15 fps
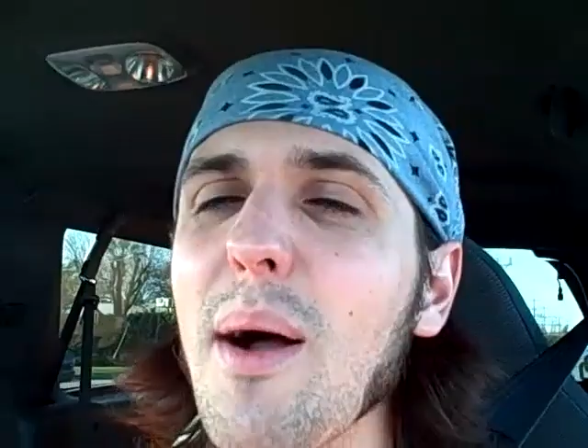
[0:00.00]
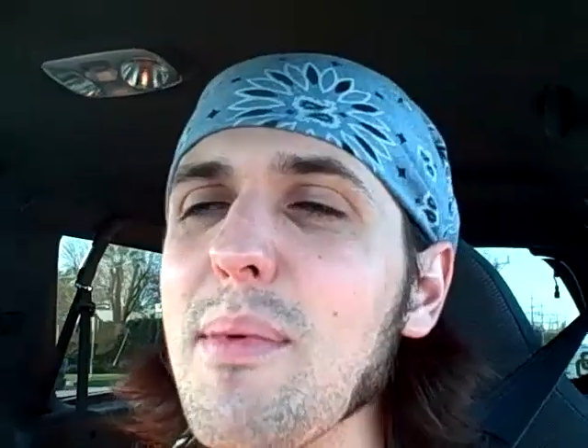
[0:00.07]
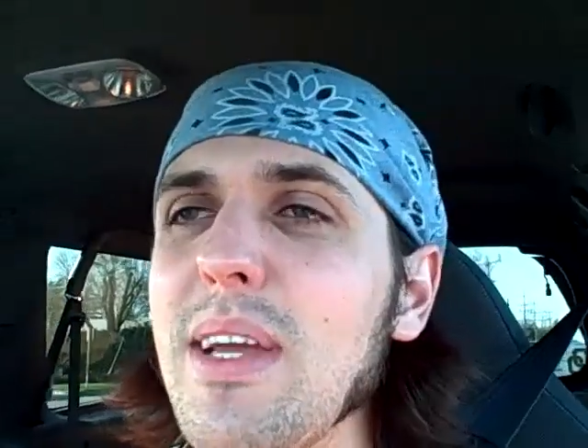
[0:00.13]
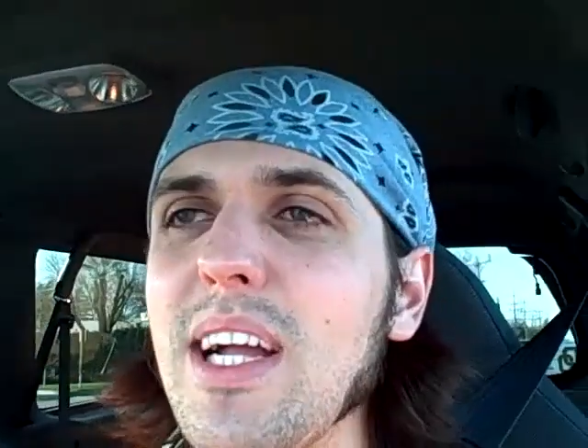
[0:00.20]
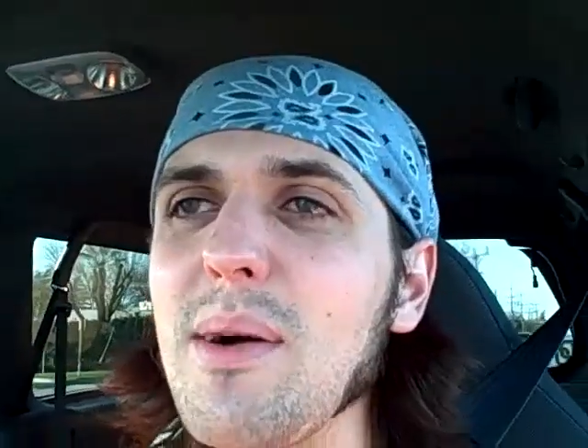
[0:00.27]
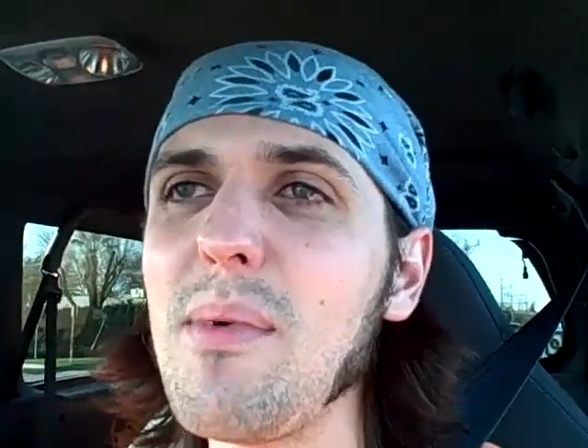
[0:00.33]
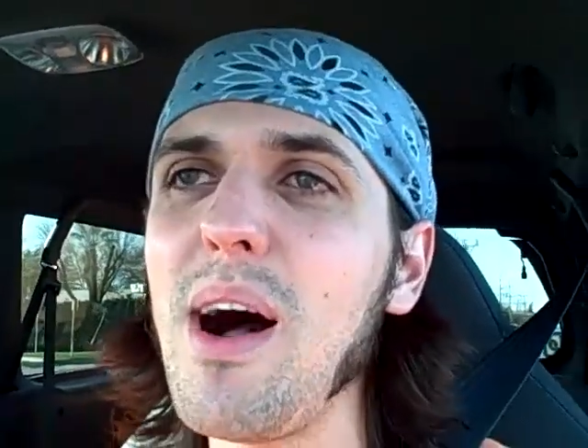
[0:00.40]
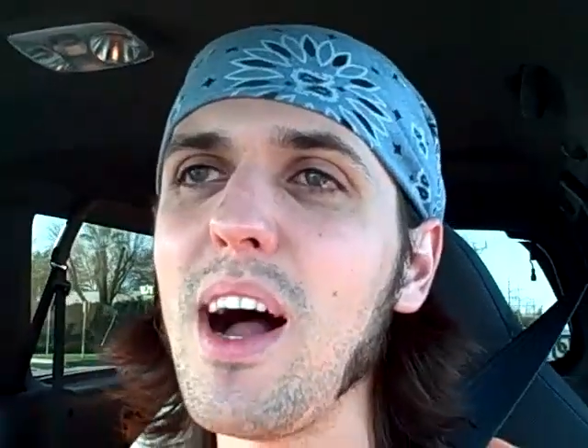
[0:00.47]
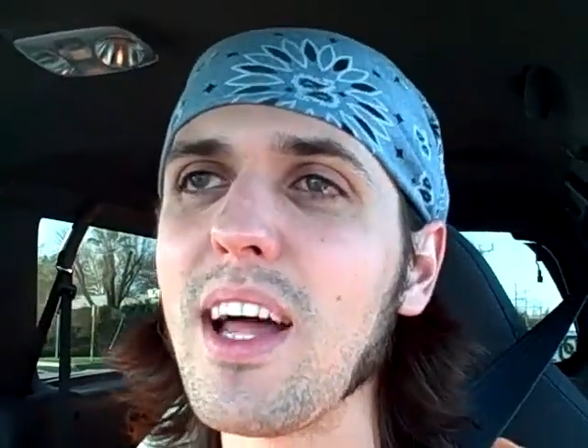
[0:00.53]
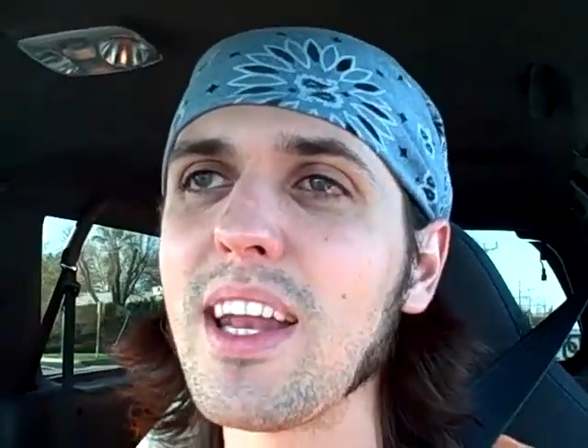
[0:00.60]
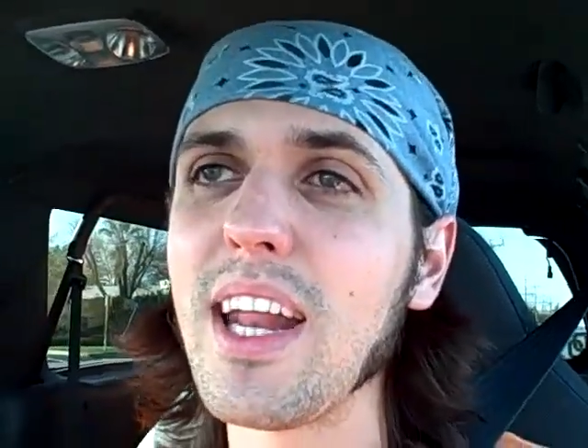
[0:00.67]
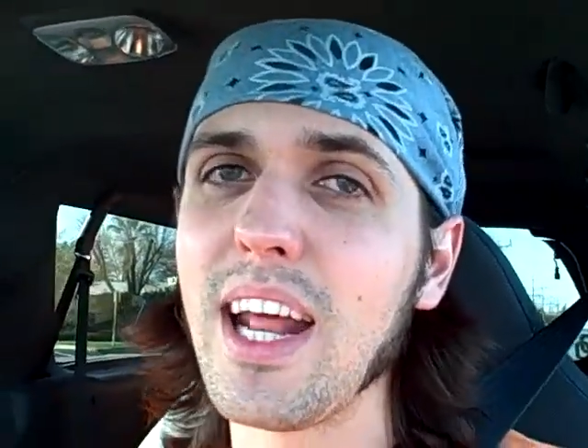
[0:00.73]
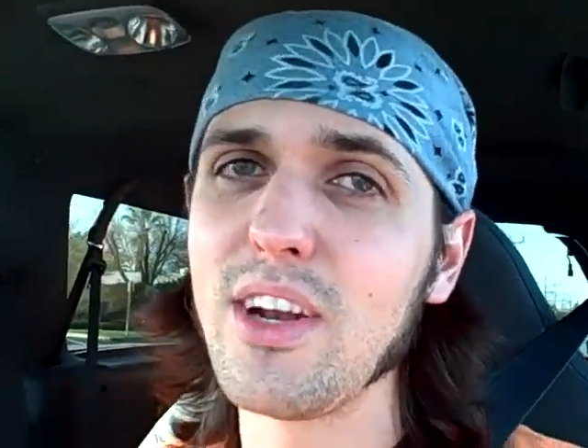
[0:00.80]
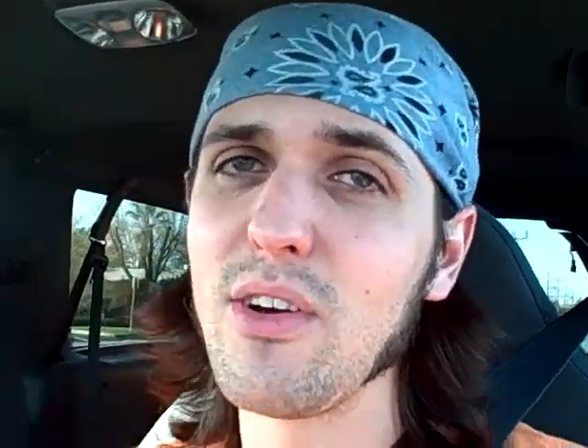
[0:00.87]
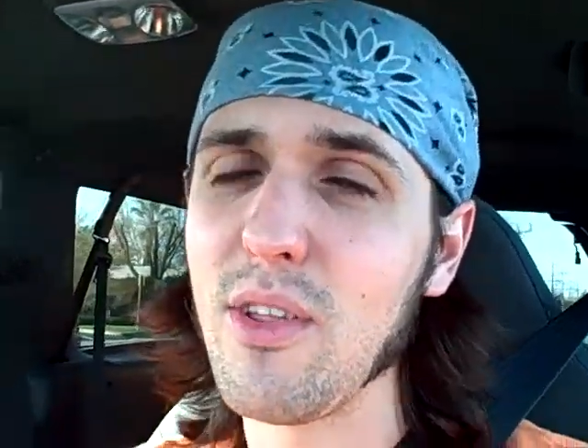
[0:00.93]
I mean, come
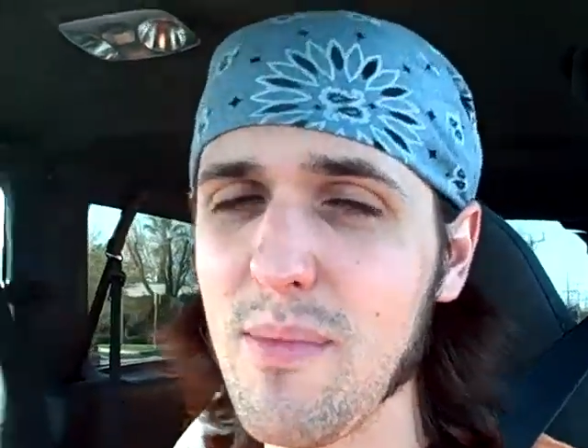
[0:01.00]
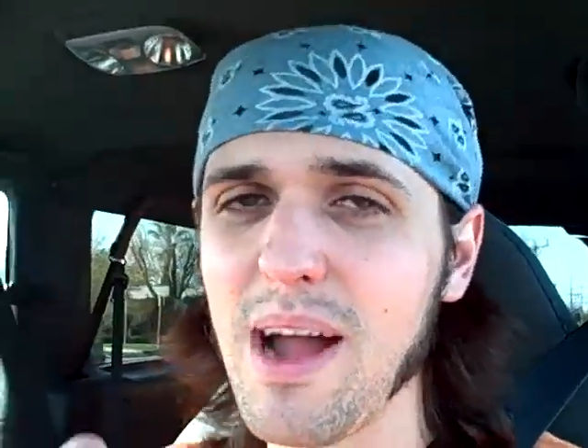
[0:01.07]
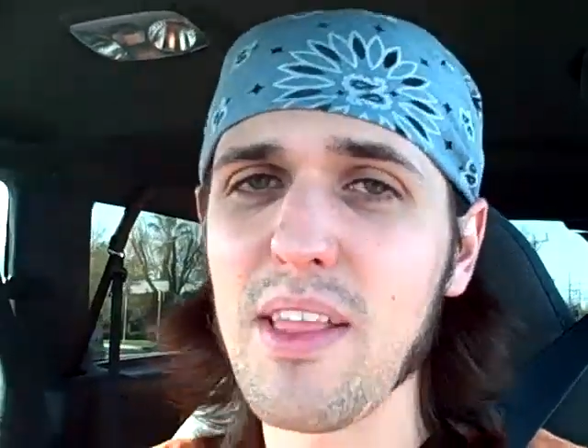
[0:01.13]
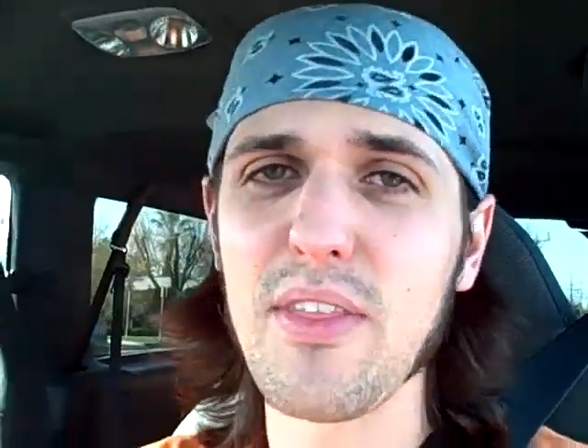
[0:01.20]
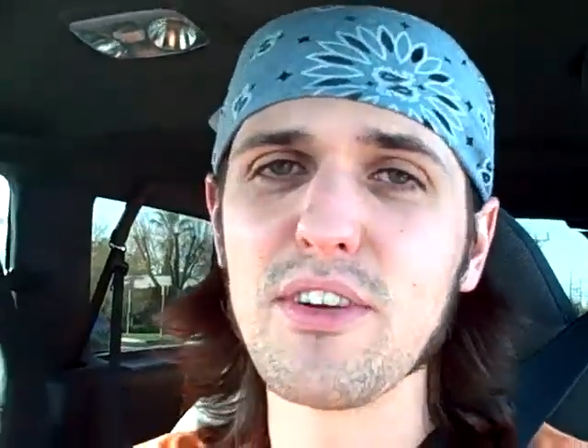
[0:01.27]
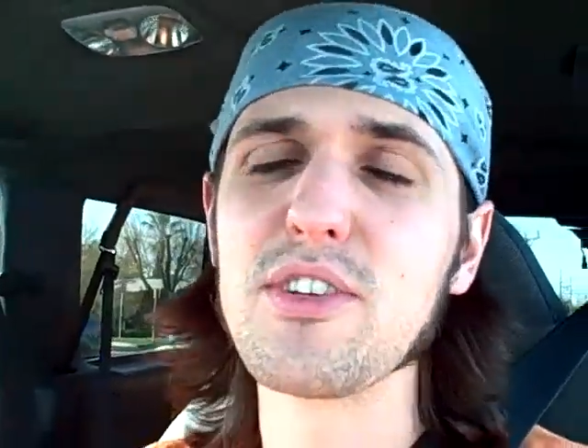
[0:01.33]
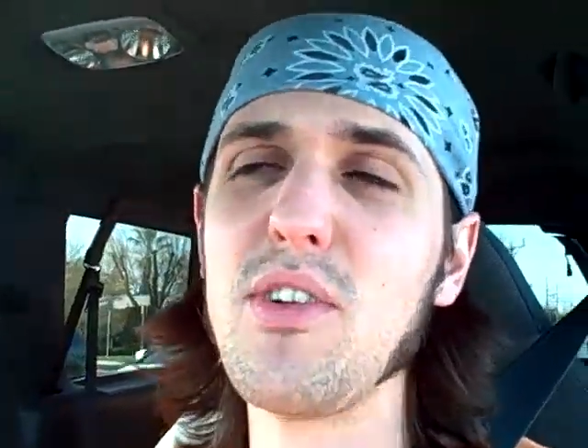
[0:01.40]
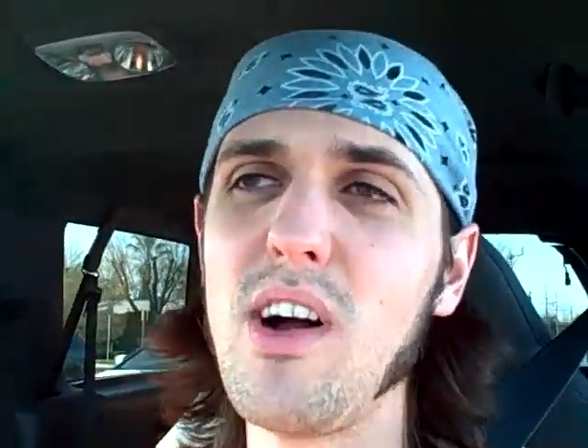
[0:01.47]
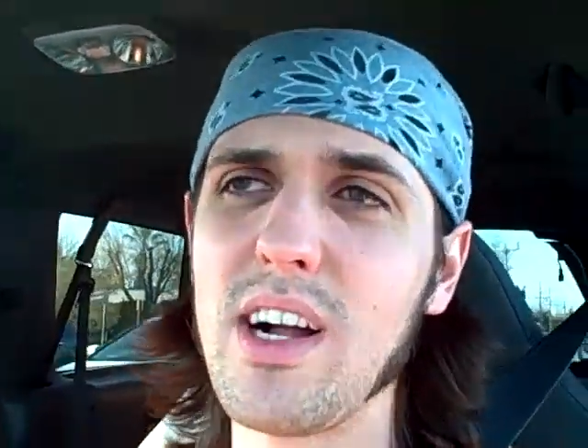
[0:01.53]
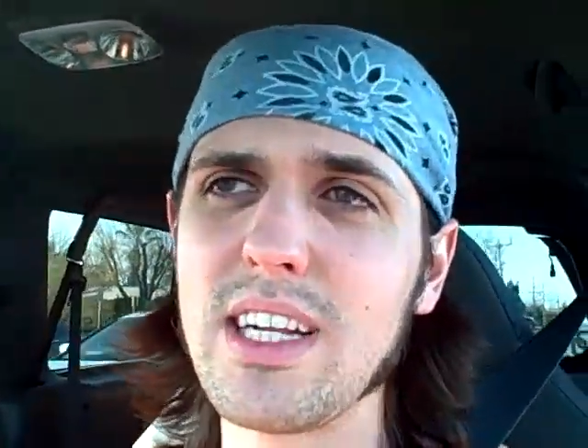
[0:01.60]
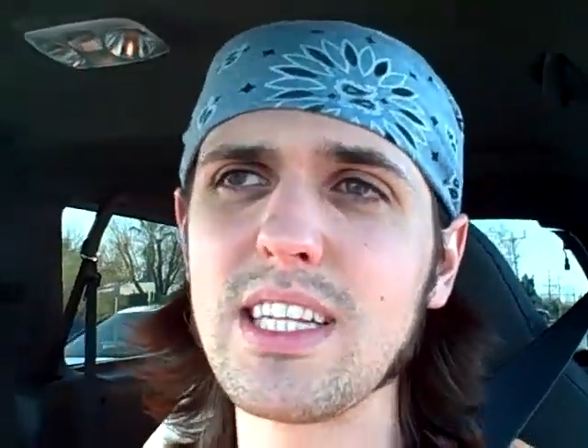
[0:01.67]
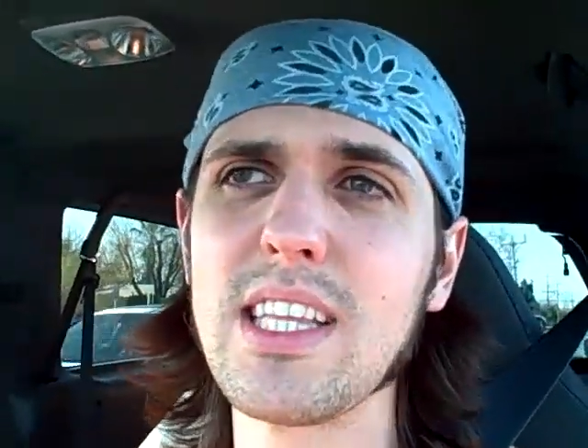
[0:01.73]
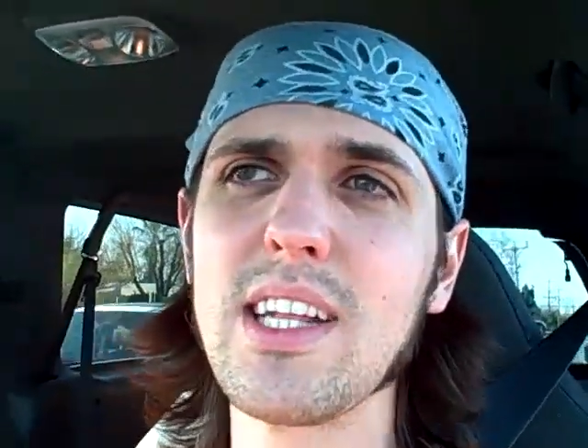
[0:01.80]
on. And I know the math there is wrong.